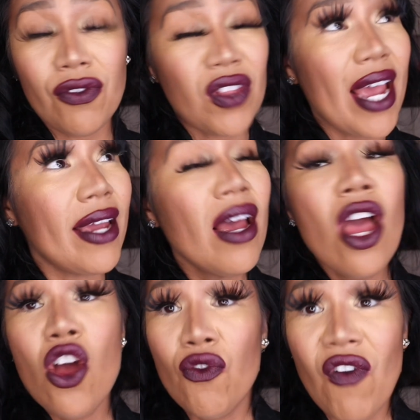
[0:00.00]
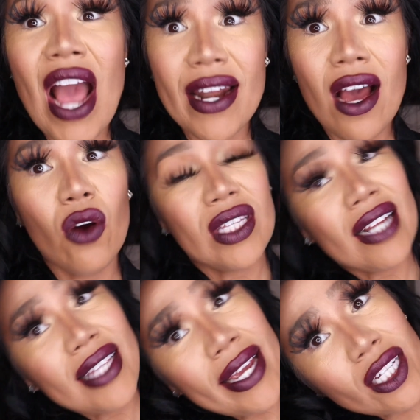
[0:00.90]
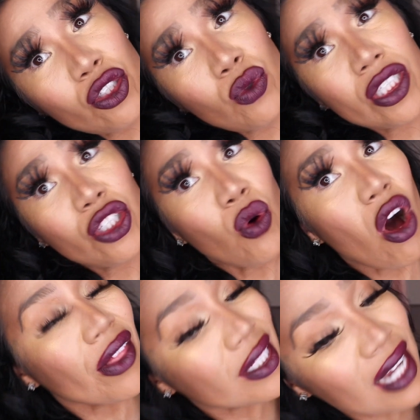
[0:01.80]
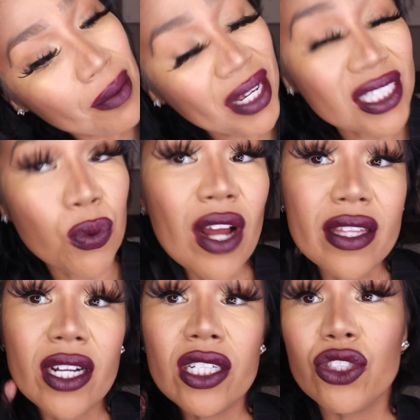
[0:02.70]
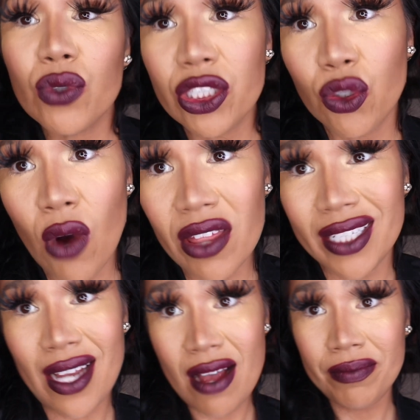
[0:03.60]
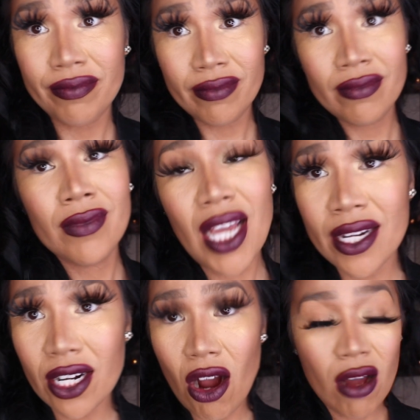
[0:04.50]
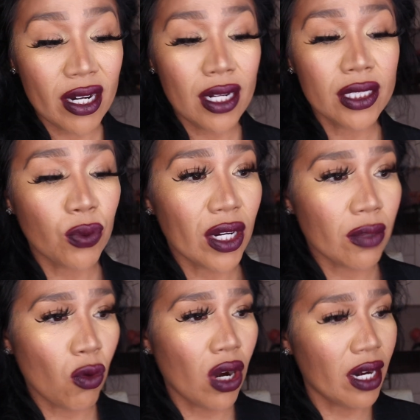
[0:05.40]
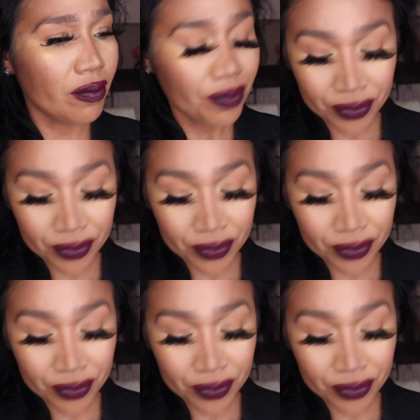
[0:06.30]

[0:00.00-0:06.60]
if they find out that they can do it to you all the time, guess what? They're going to do it to you all the time. And your honor is worth more.